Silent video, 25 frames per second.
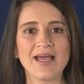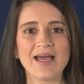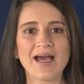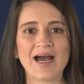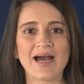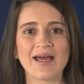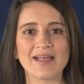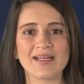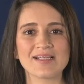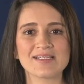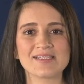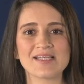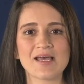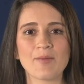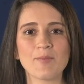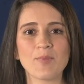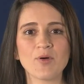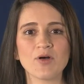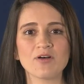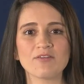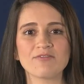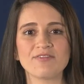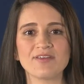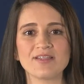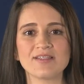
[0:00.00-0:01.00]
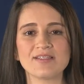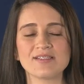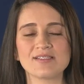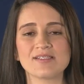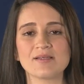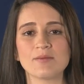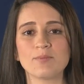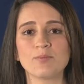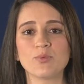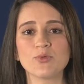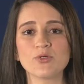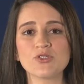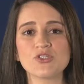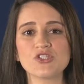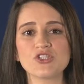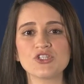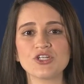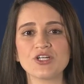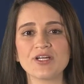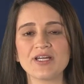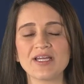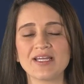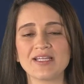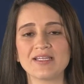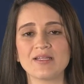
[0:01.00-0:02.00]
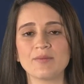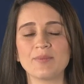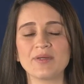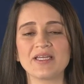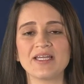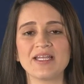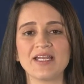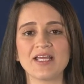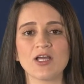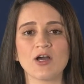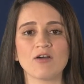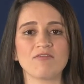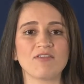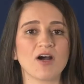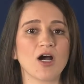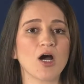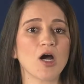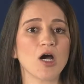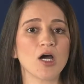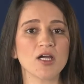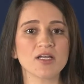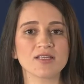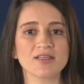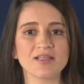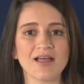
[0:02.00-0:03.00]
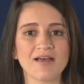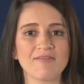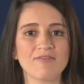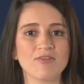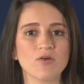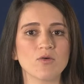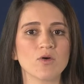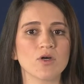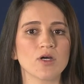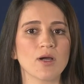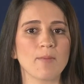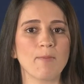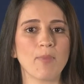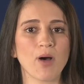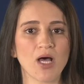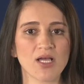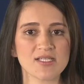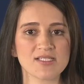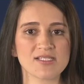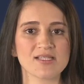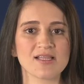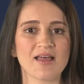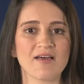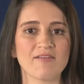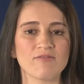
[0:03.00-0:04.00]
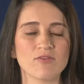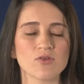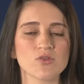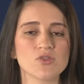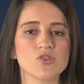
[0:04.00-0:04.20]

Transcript: An example of it is a booster in the beginning of a hard level or a boss level.